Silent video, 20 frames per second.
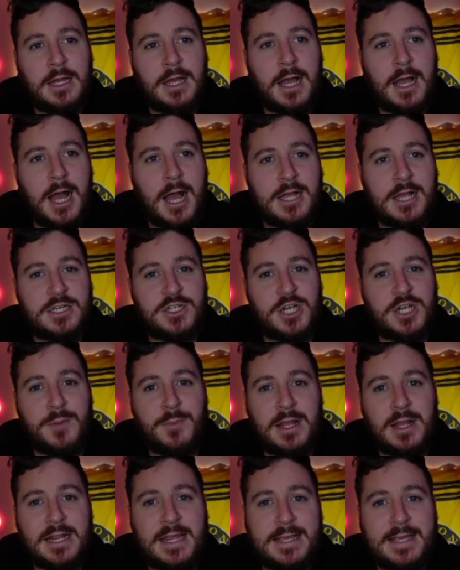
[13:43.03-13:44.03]
share my
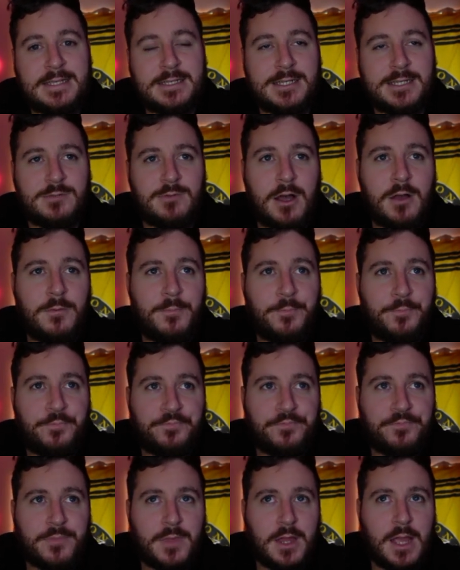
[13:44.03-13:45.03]
links as well.
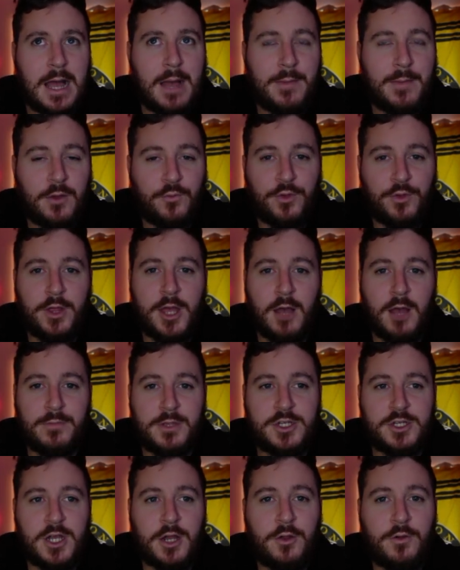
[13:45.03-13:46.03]
It really helped the
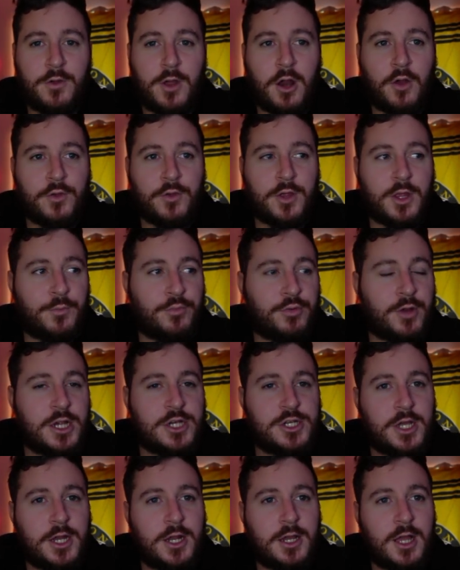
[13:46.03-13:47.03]
channel, and I really
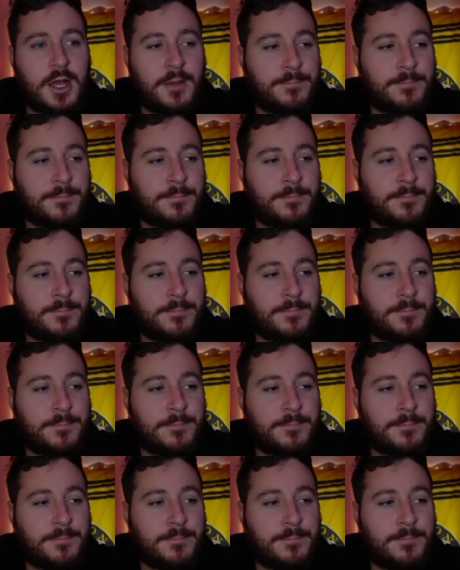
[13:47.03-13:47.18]
appreciate it.